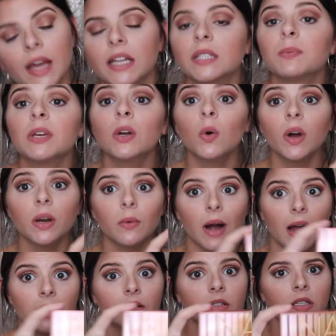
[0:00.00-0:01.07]
It's been quite a
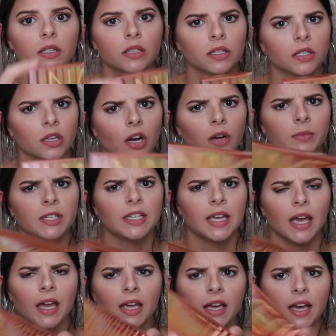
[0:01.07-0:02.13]
while since Urban
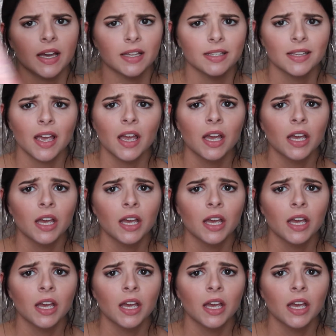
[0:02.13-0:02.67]
Decay has